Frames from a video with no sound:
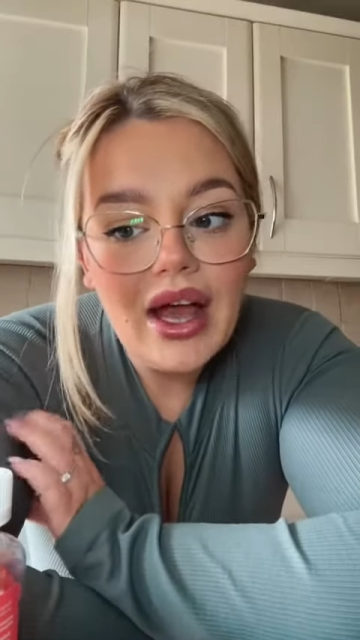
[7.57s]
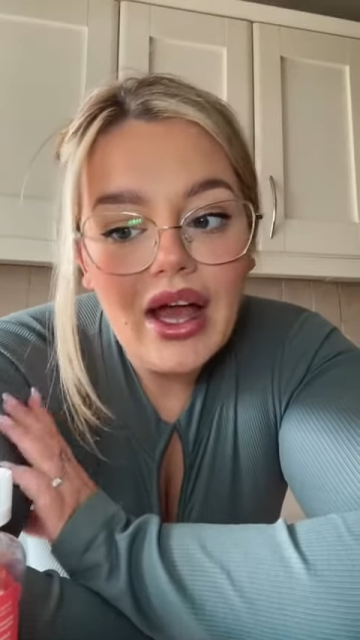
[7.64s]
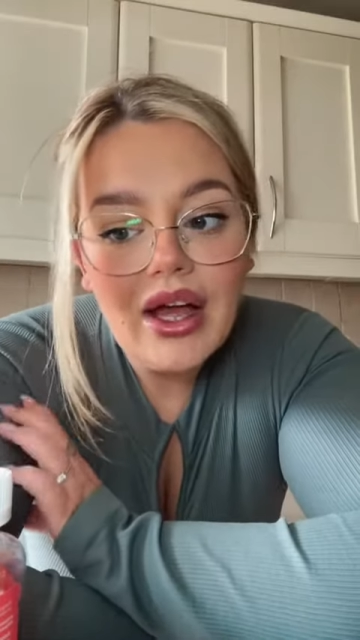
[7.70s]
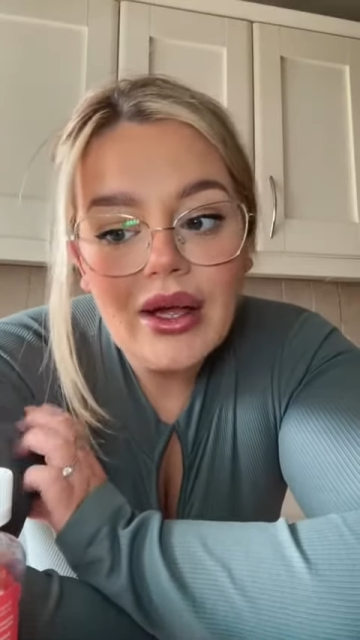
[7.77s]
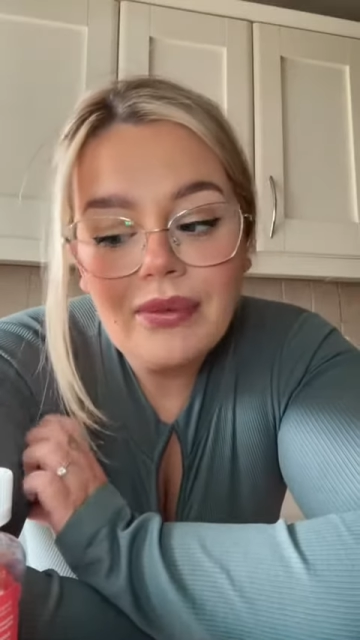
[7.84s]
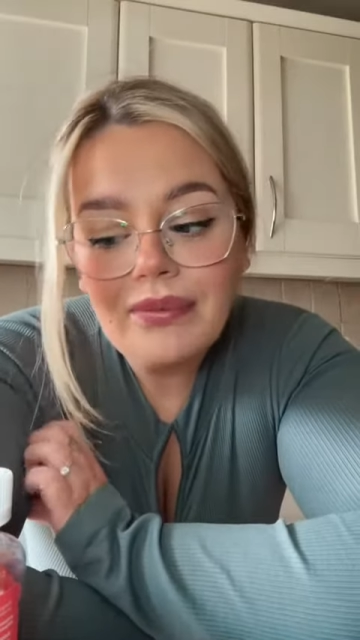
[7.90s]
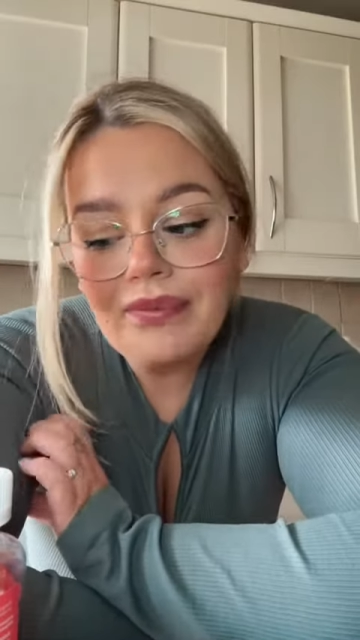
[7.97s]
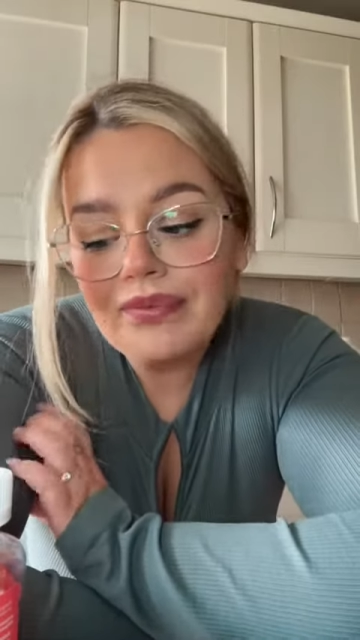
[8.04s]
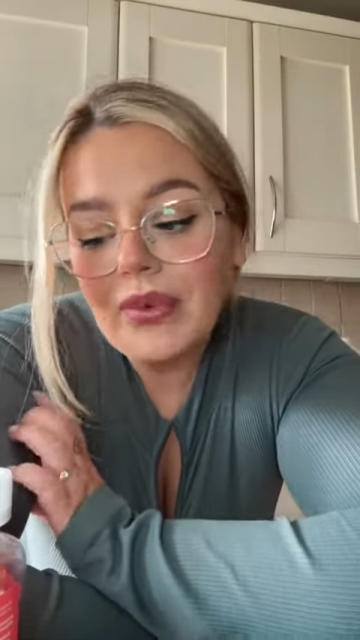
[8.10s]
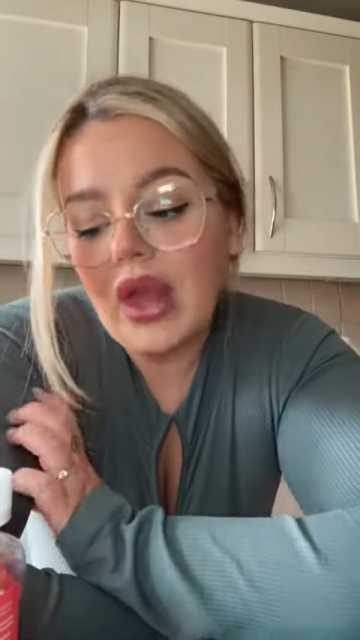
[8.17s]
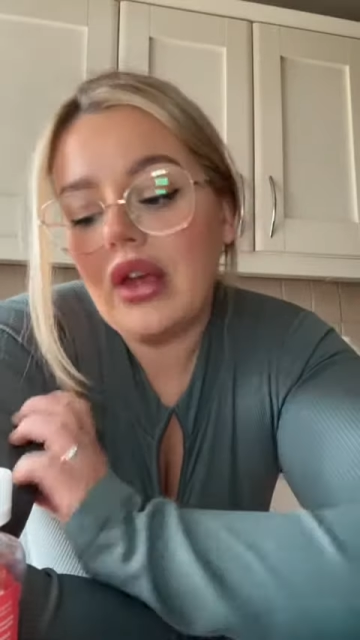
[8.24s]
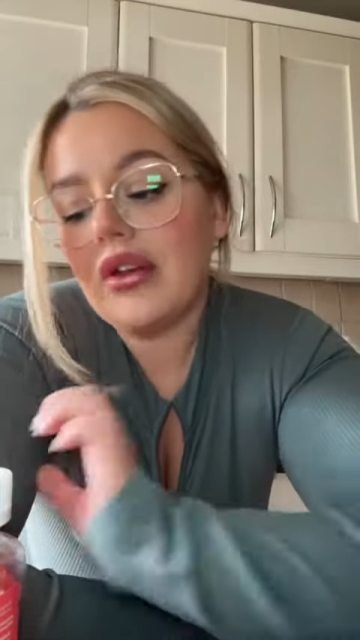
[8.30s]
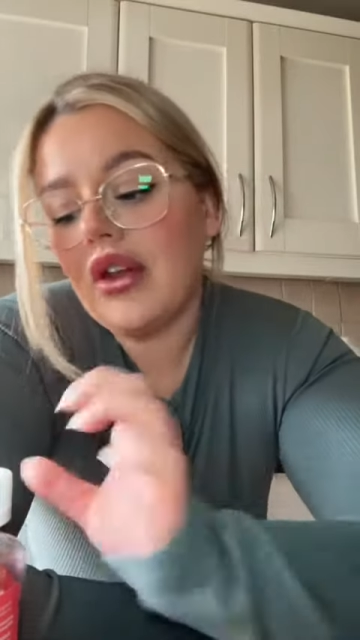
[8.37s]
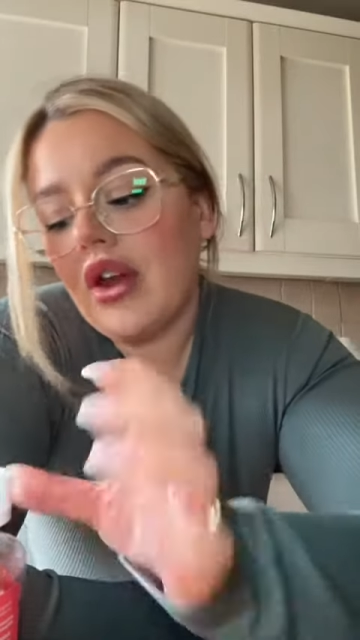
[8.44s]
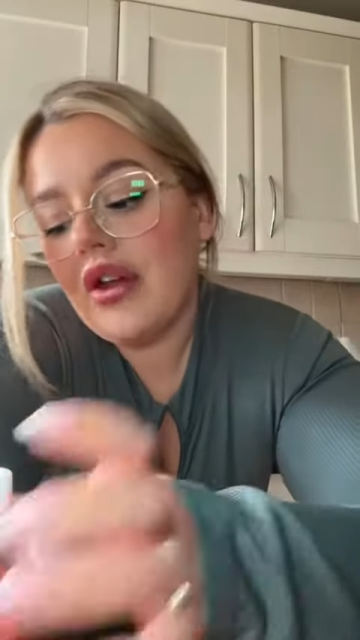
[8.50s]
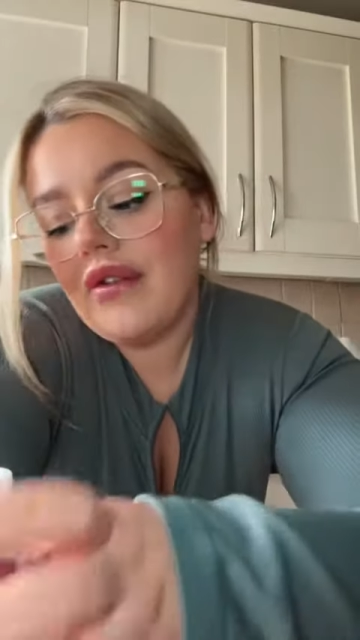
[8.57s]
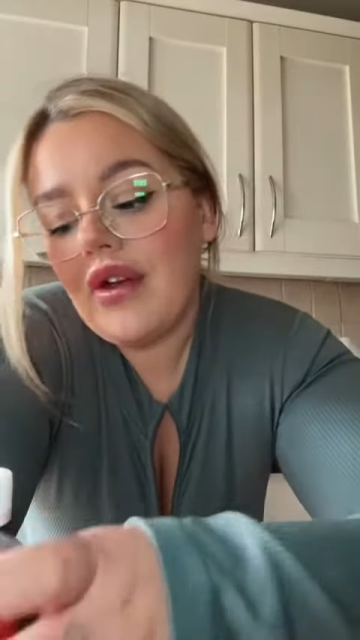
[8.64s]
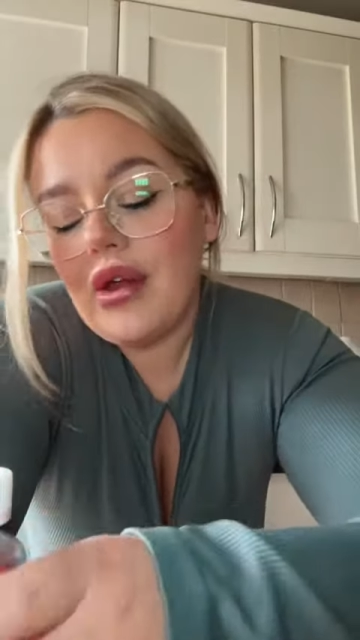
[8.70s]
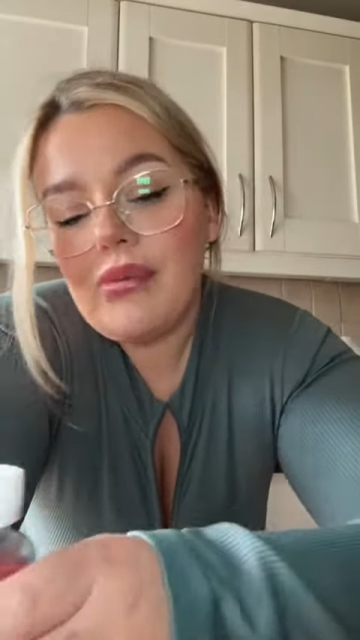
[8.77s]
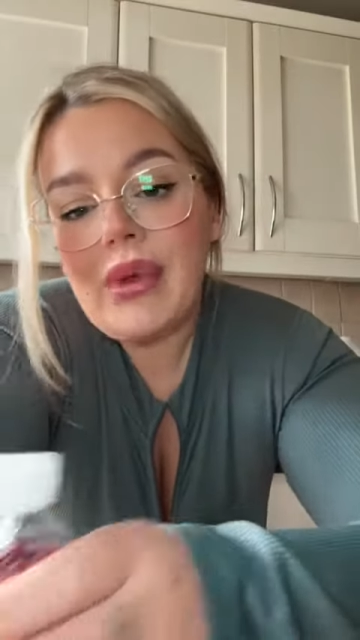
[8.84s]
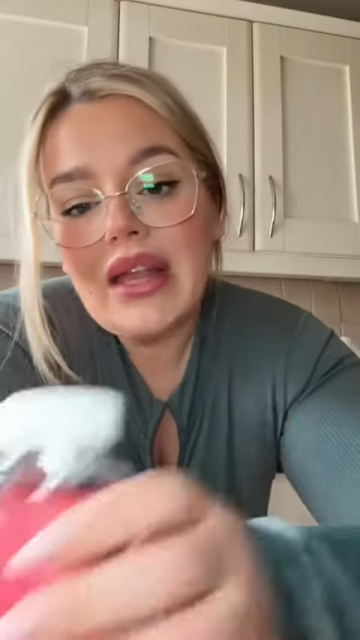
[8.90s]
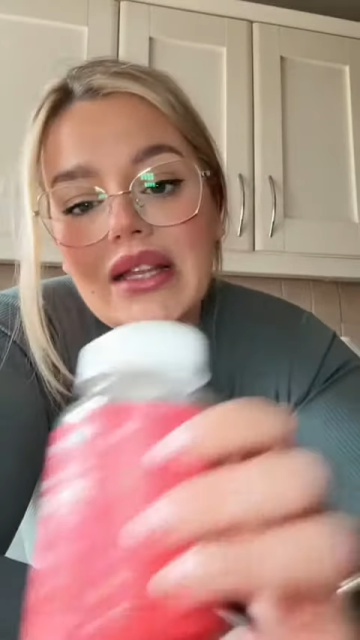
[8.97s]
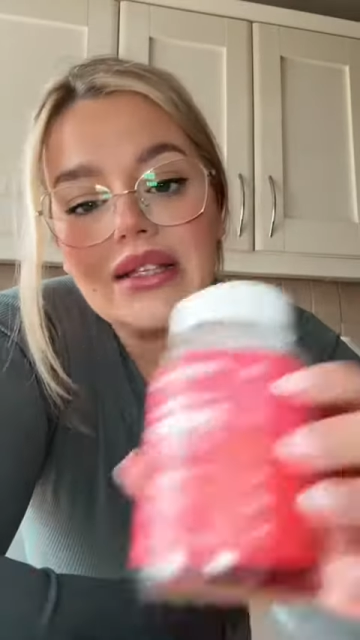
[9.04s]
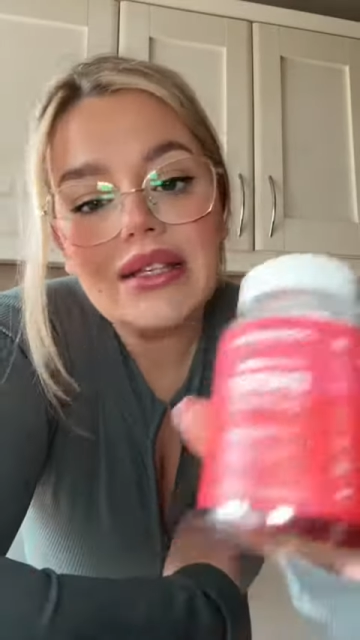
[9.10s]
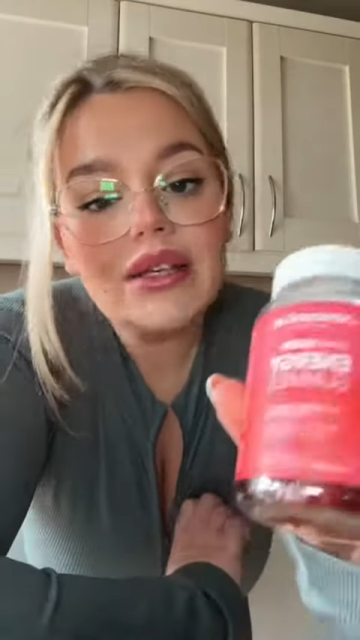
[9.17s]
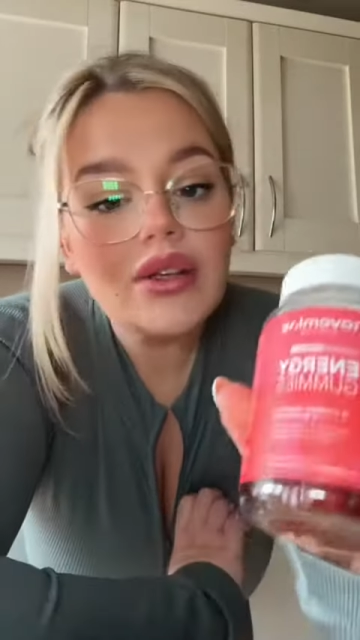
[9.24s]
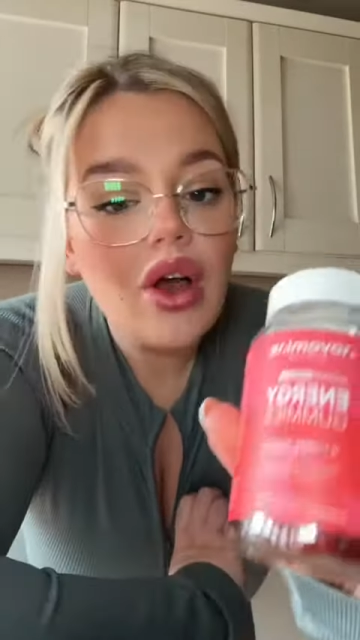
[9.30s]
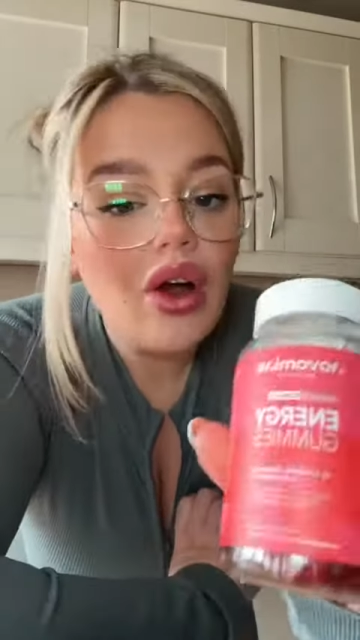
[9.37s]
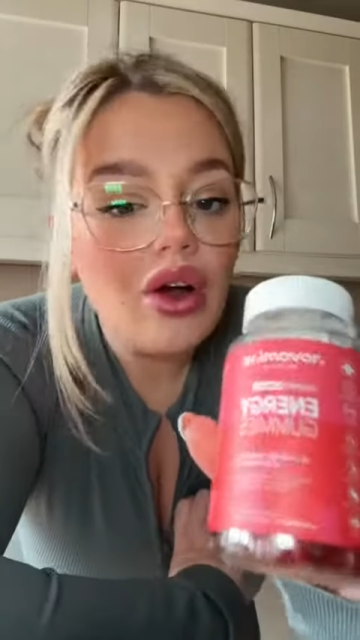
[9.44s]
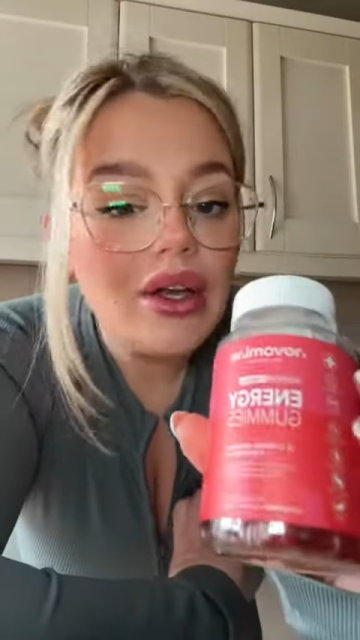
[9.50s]
Novomins has
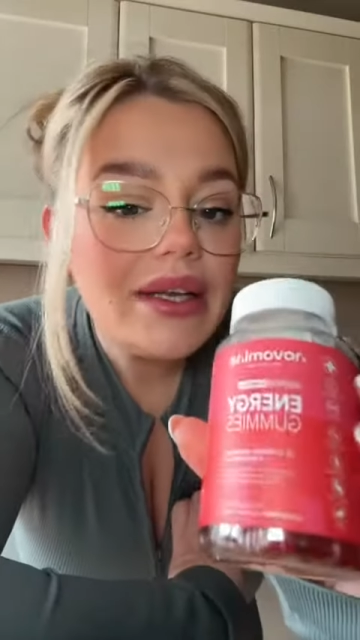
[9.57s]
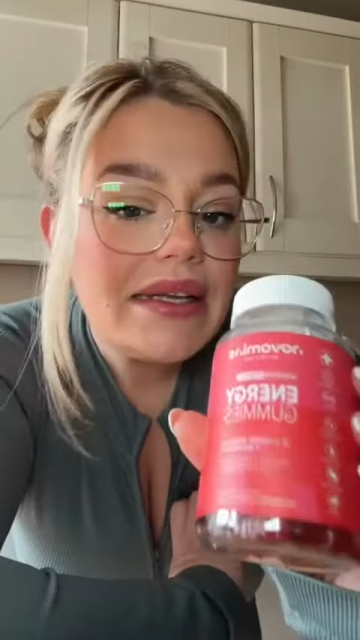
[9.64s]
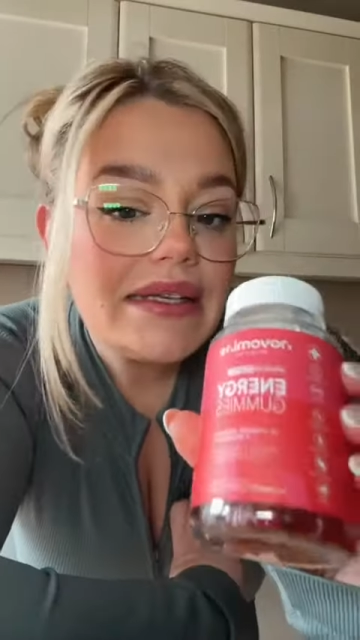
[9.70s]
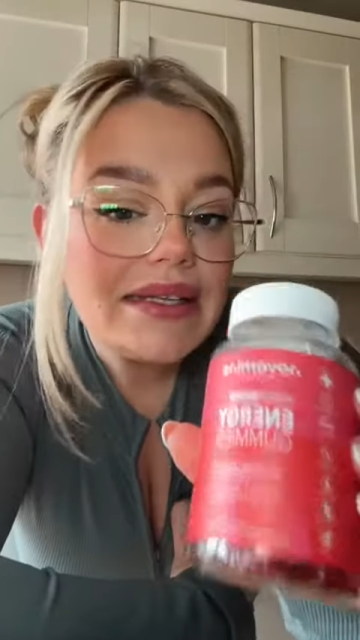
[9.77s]
kindly